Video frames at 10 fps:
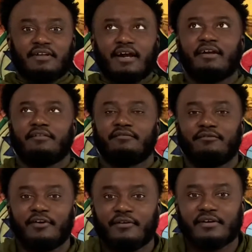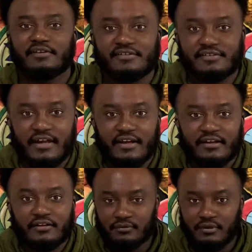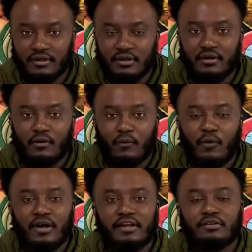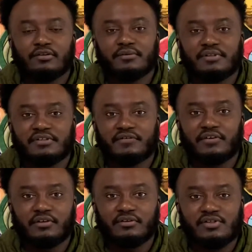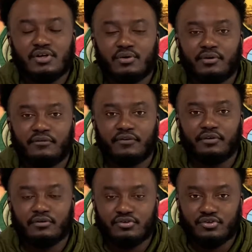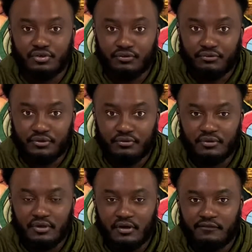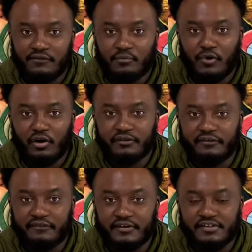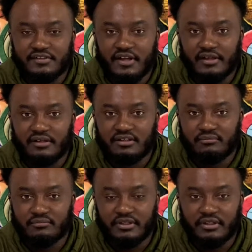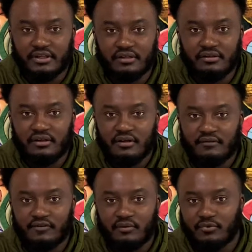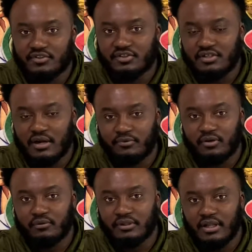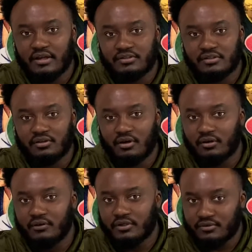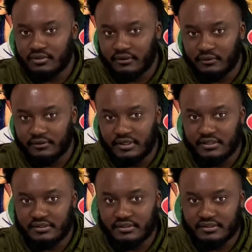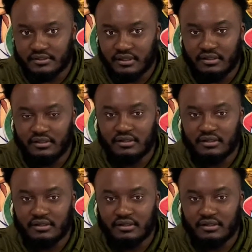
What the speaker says: I am very excited. What I'd like to do with this video is do a review on Zoro from all the feats that he did from chapter 1000 all the way to chapter 1010.